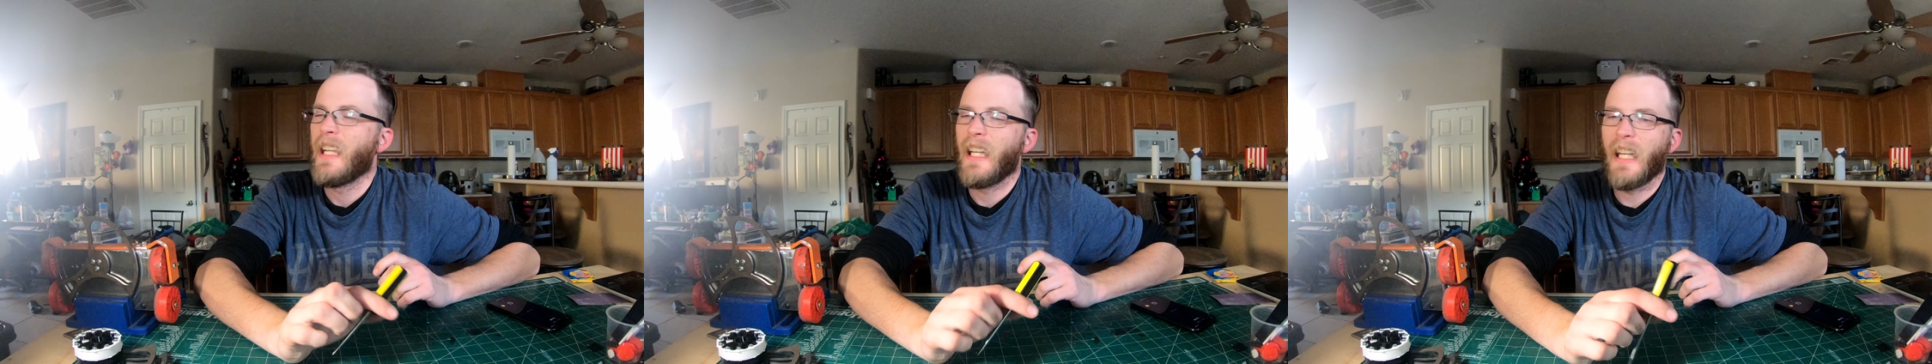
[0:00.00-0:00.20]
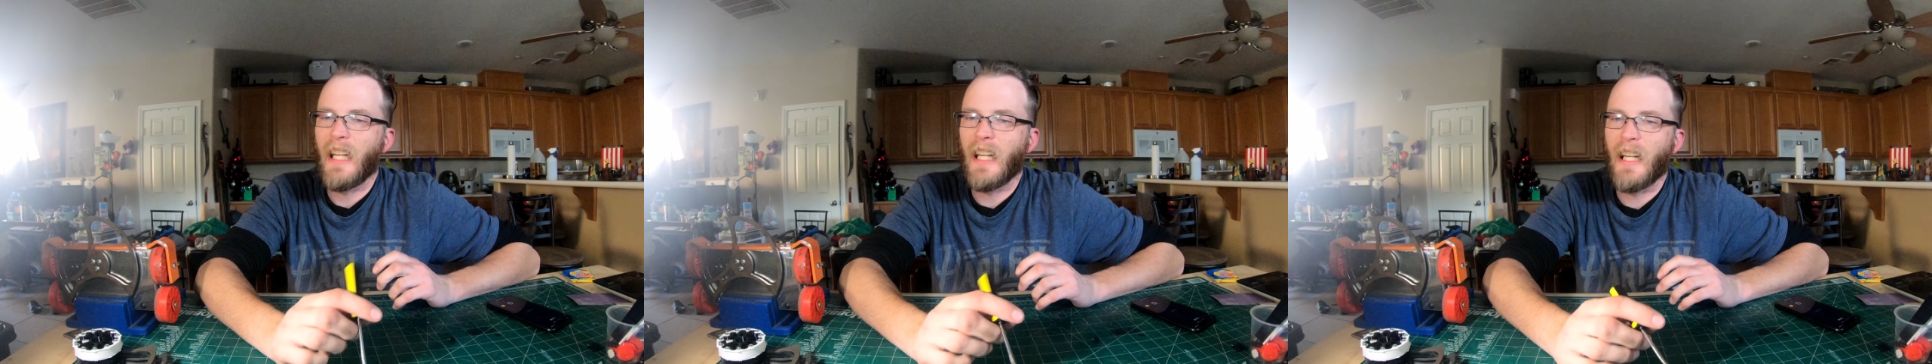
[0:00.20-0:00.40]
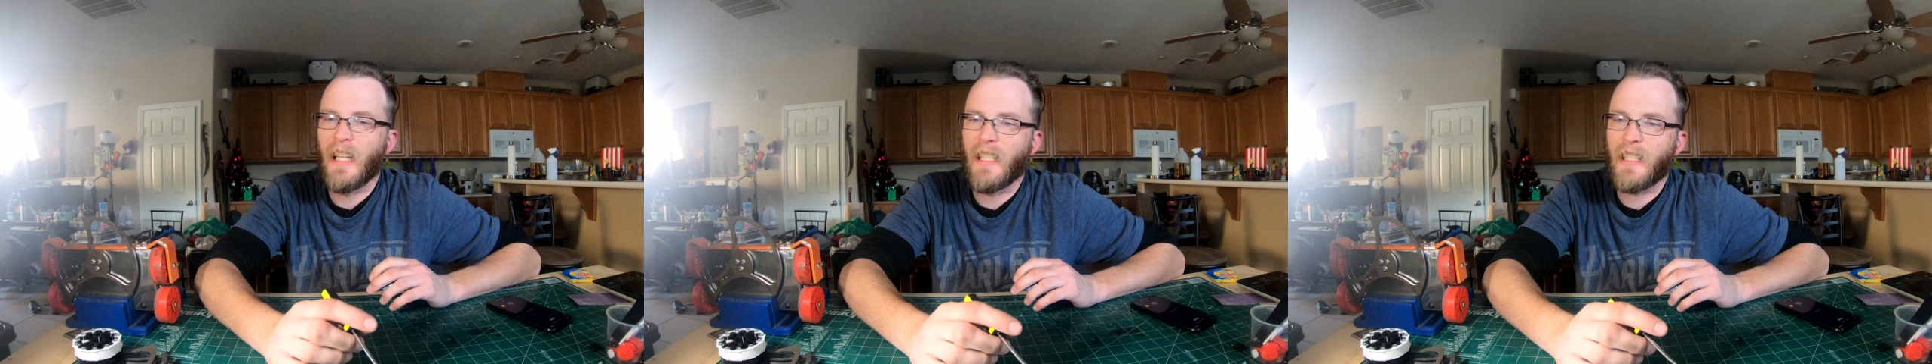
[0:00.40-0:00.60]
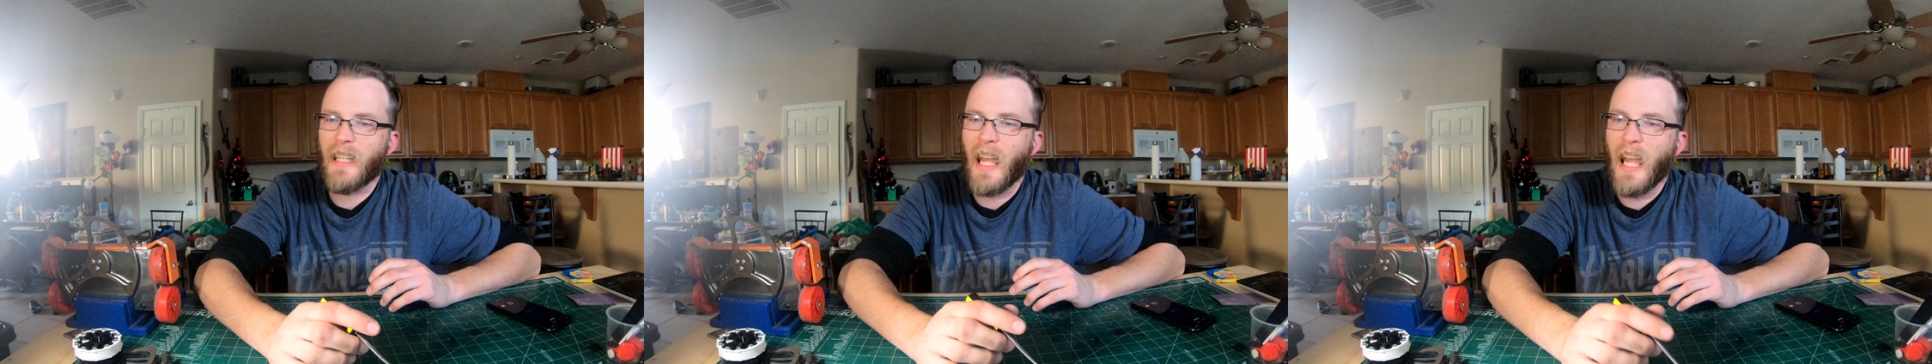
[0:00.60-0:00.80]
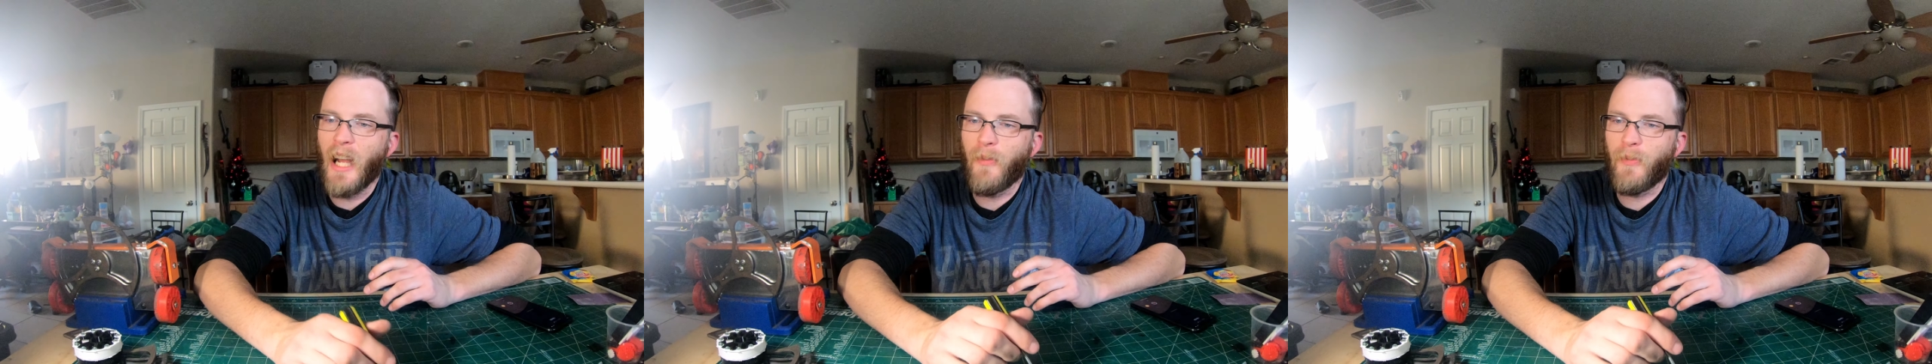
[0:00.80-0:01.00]
And
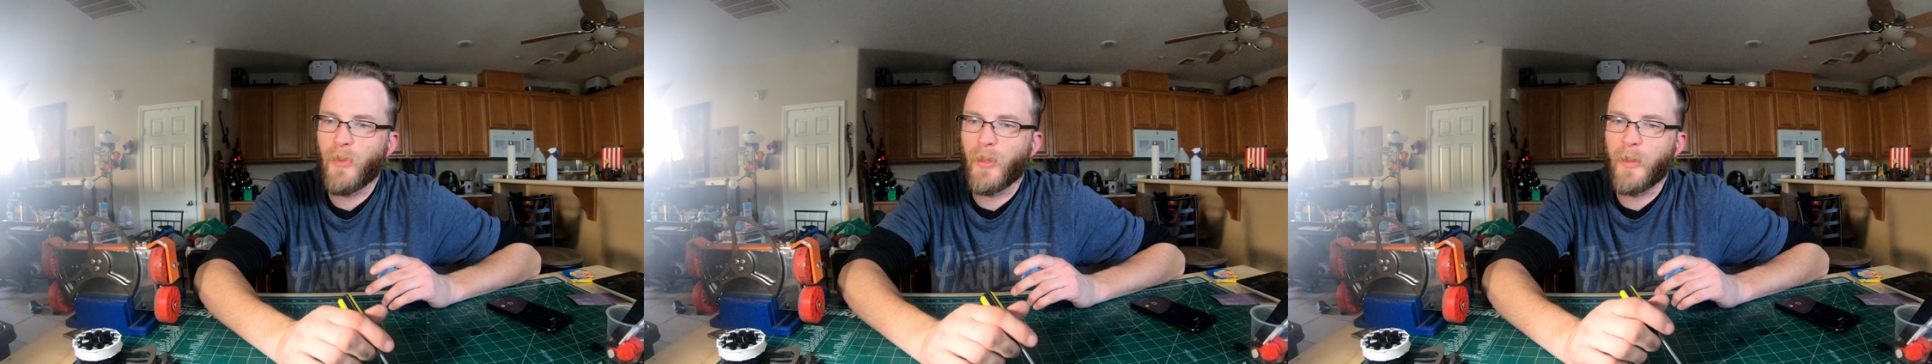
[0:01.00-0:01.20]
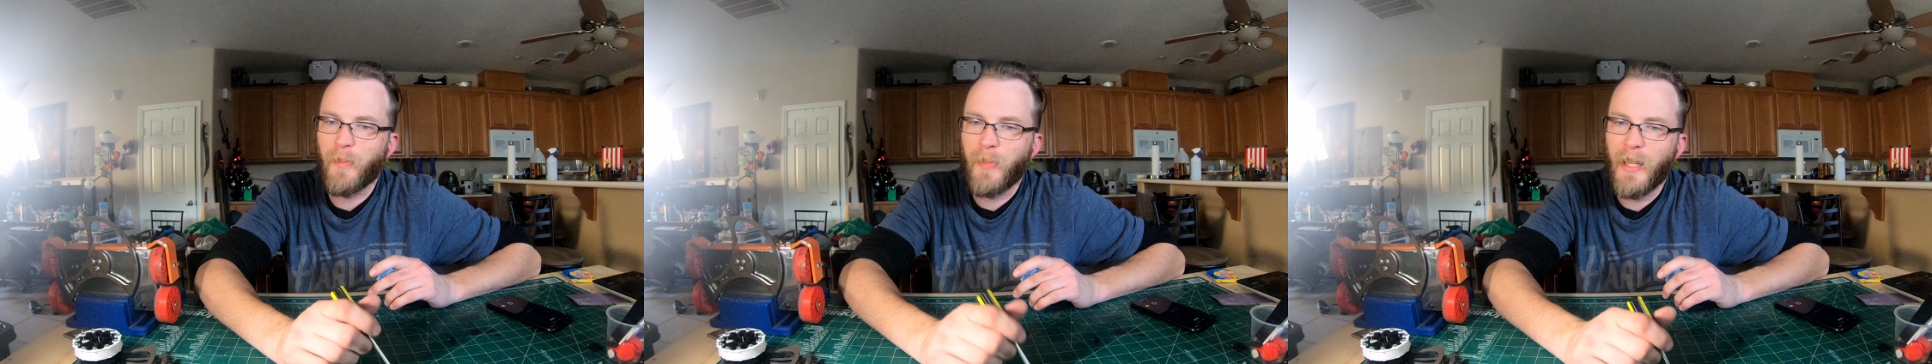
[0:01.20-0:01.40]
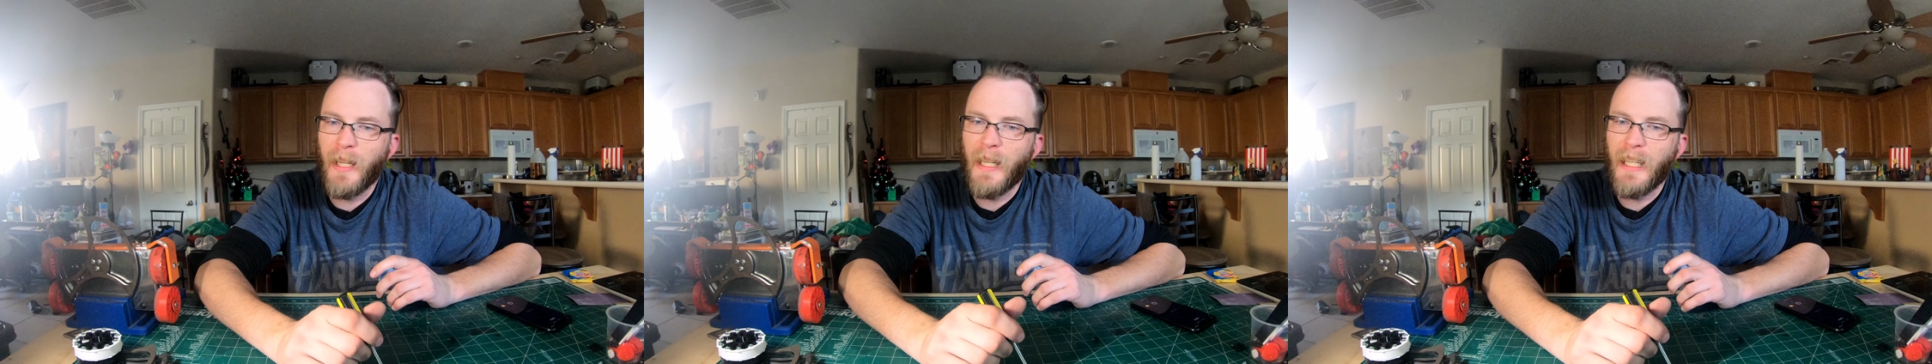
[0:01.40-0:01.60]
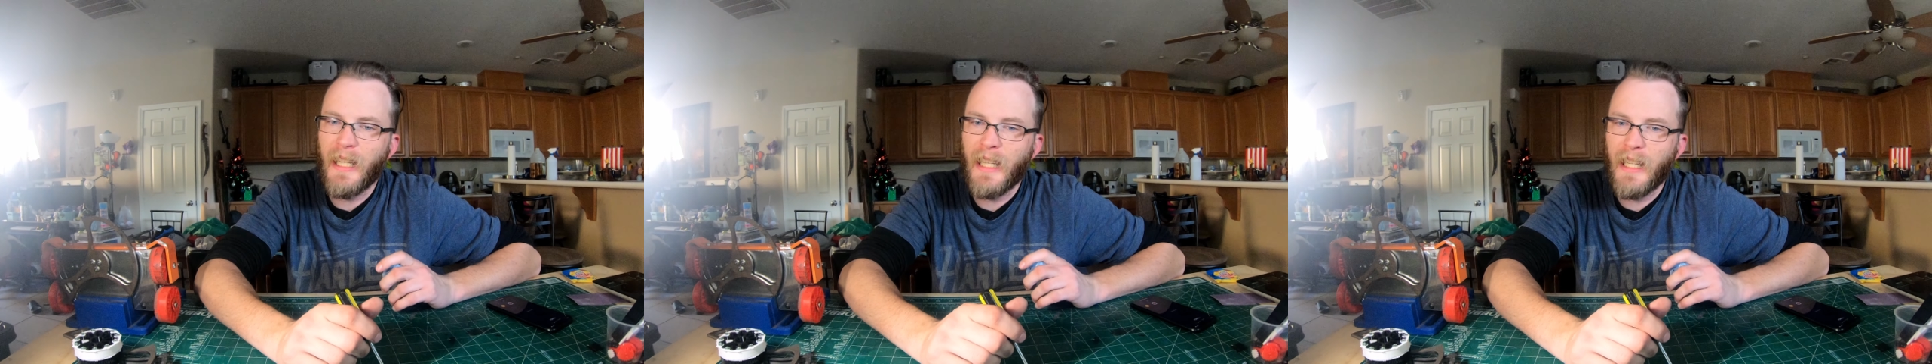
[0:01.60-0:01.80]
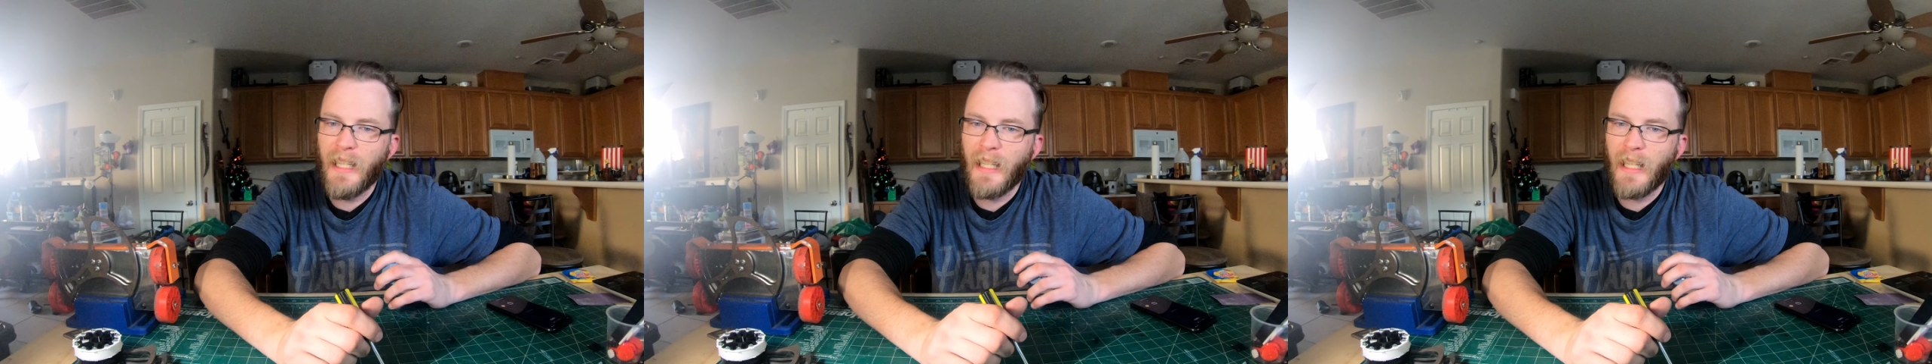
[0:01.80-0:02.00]
after
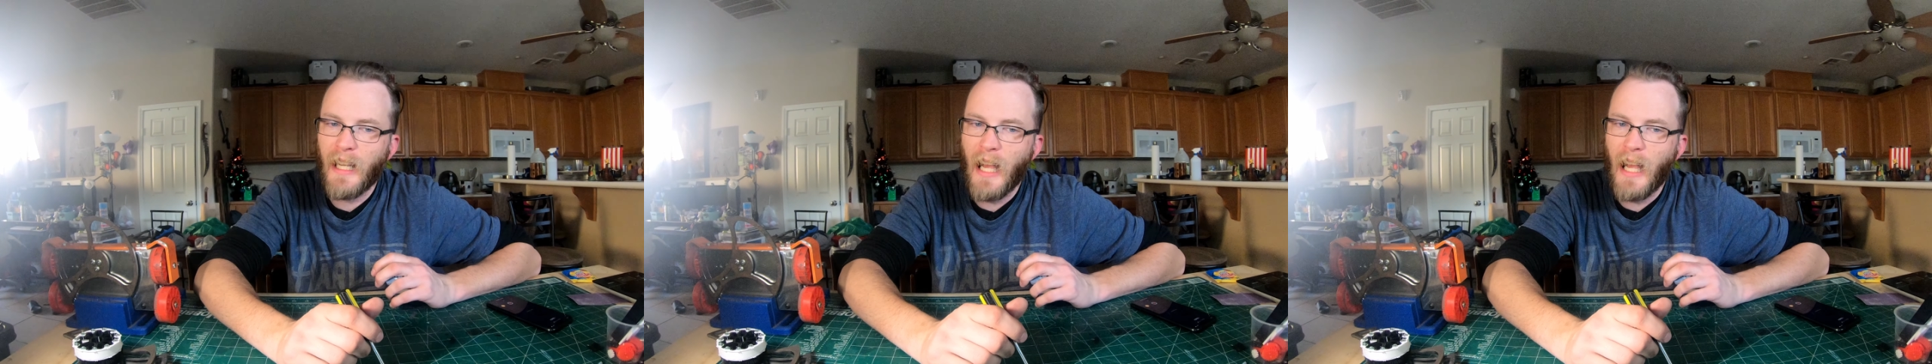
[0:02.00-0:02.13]
competing